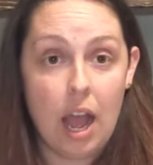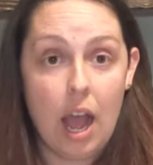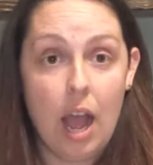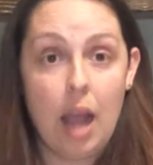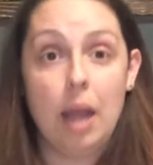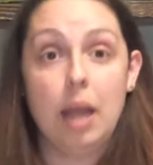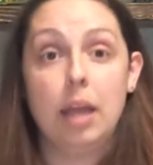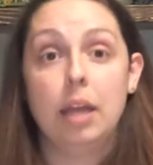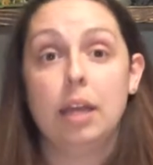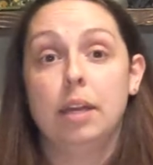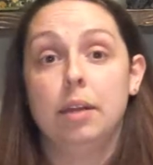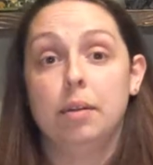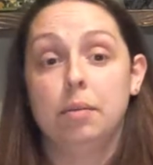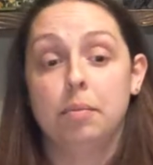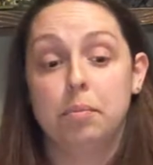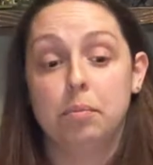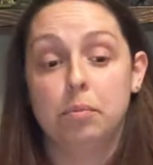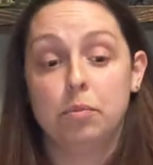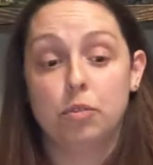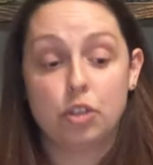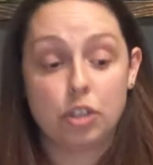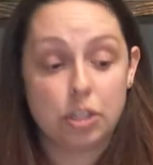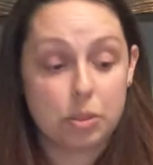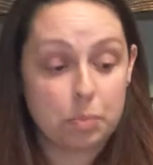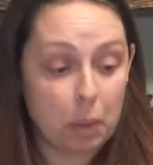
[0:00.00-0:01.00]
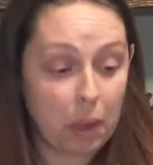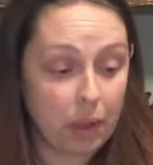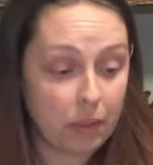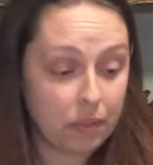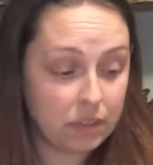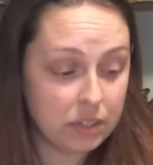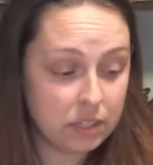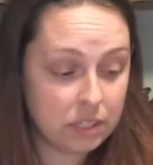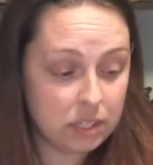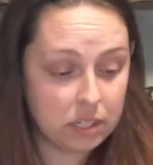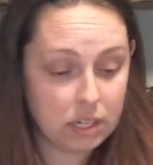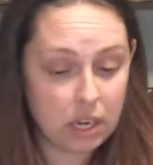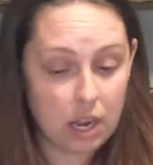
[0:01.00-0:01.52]
I just bought
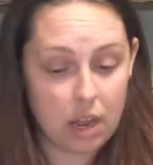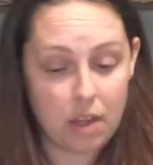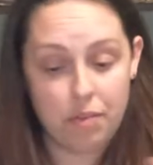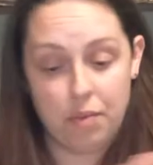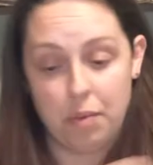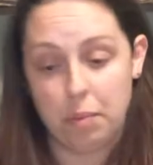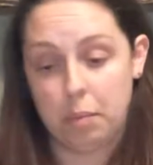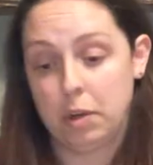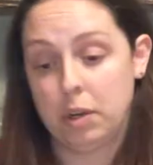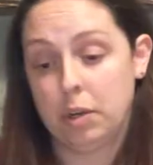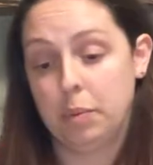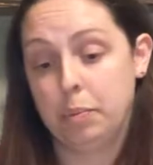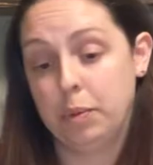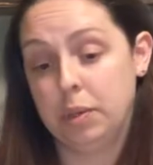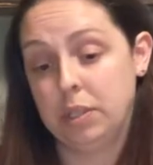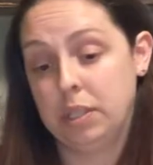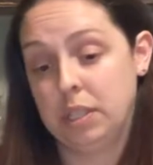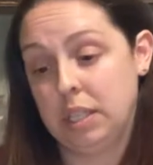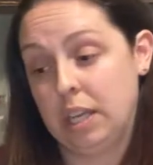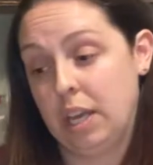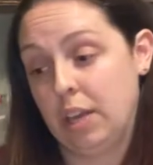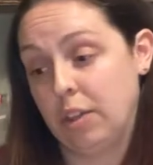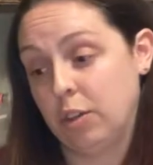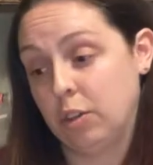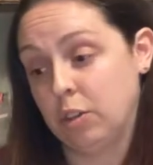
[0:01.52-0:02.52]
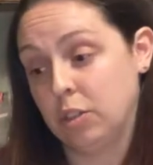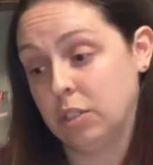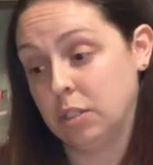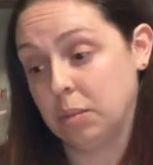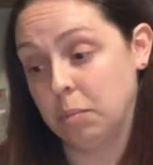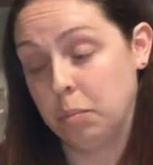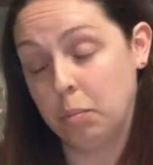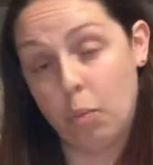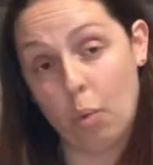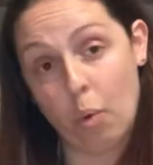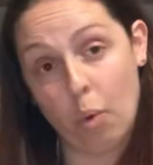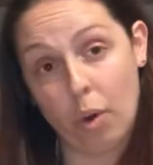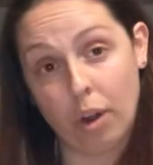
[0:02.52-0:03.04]
this stuff. I'm going to put together
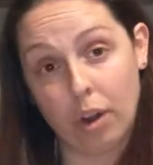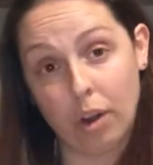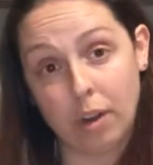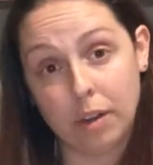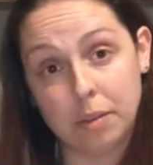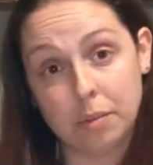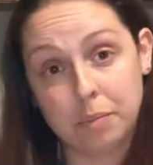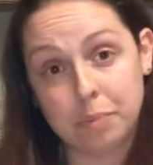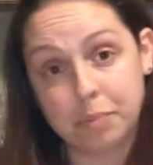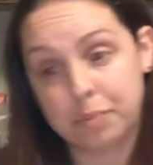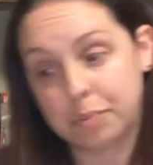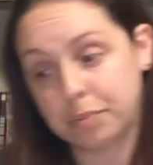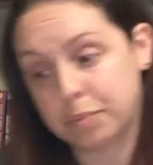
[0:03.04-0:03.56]
some more.